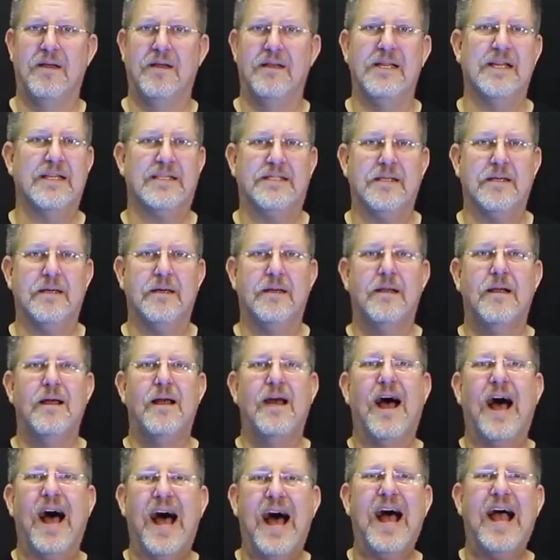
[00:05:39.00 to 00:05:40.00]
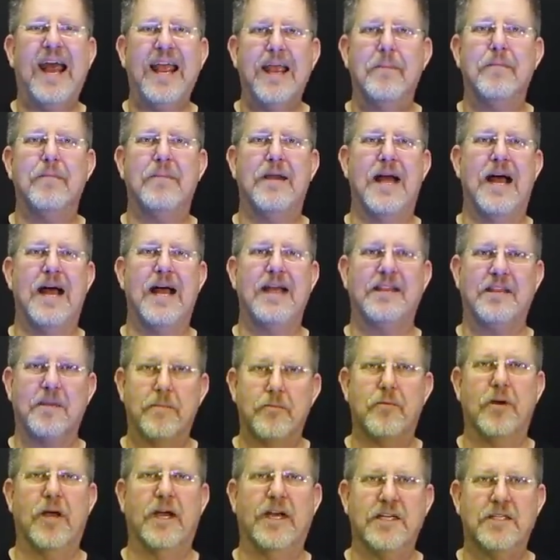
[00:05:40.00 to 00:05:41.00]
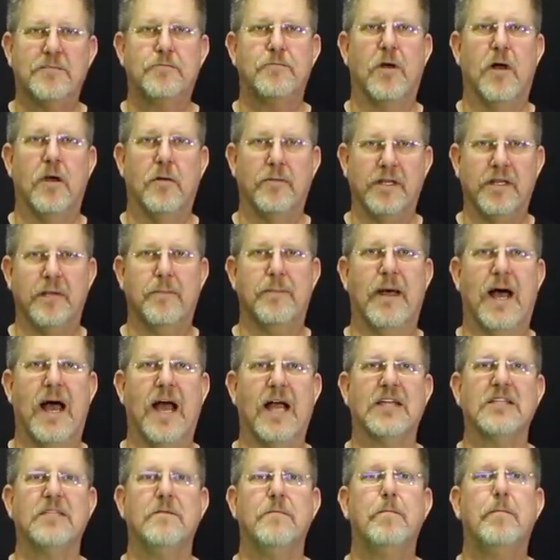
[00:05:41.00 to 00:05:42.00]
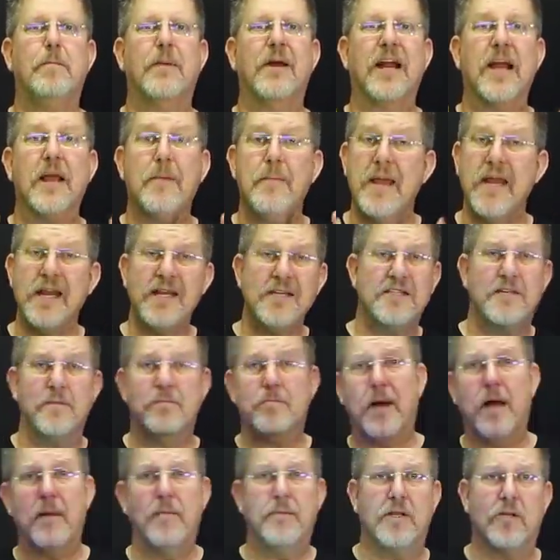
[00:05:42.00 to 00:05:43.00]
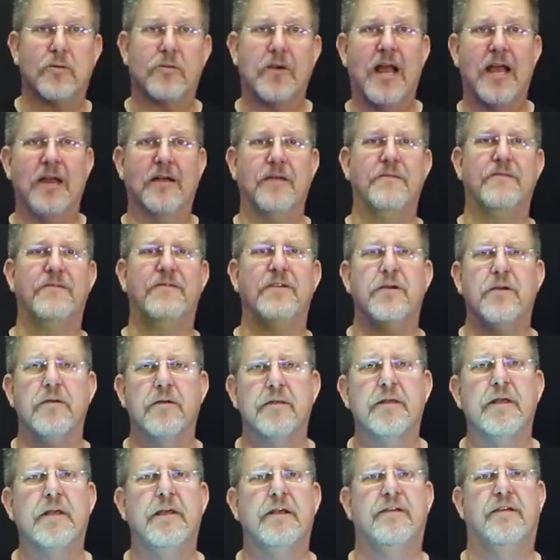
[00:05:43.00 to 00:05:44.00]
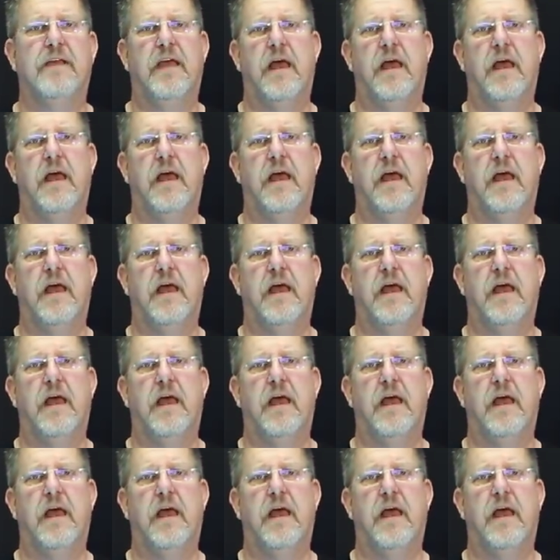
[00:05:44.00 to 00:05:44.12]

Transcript: Listen, I am not the brightest bulb in the box, but I managed to bumble around and figure things